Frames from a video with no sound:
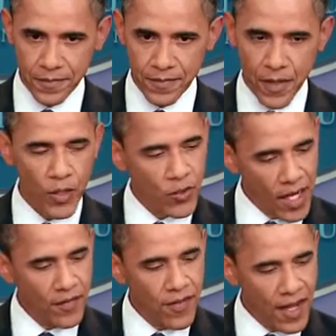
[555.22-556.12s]
And we tried
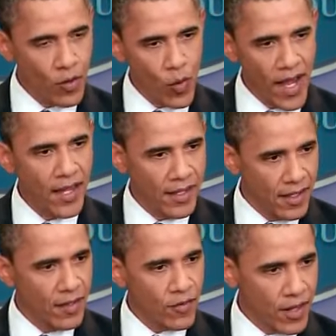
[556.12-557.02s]
to find a way
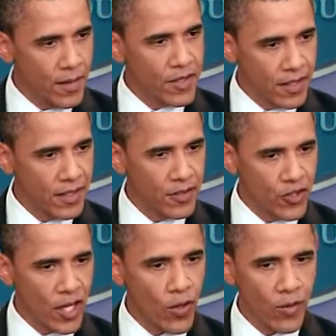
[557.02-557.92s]
for them to
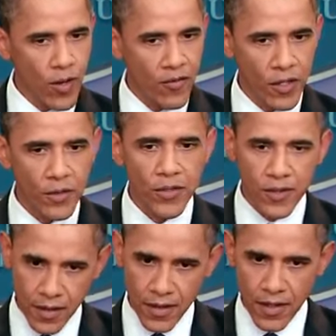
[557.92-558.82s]
generate revenues
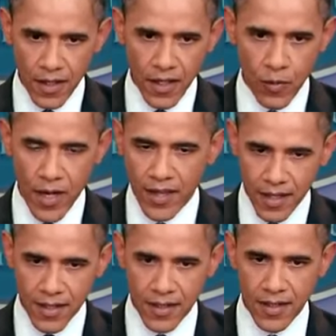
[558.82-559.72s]
in a way
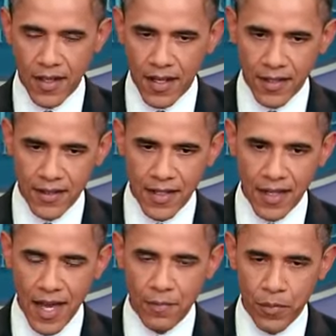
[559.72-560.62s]
that did
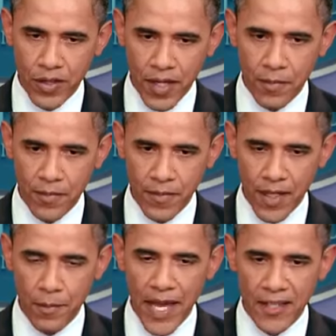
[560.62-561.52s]
not put them in
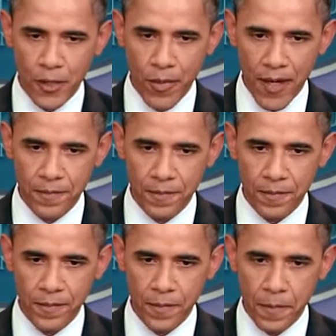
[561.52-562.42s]
a bad spot.
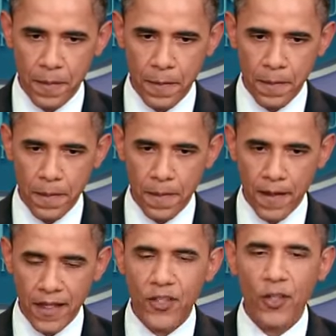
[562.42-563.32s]

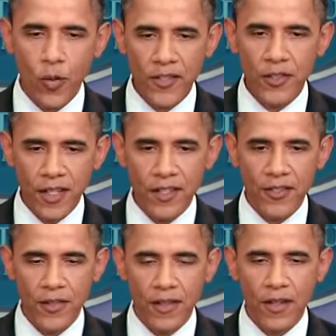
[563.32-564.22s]
And so the question is,
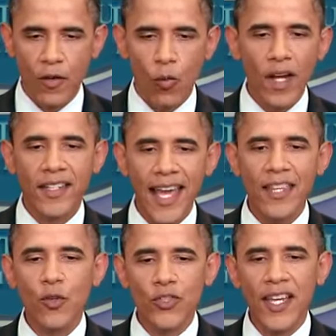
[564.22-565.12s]
what can
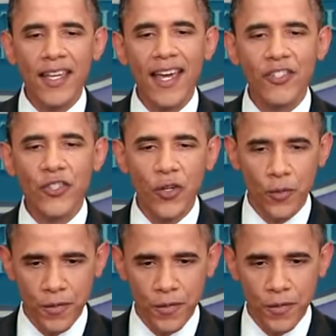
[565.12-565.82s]
you say yes to?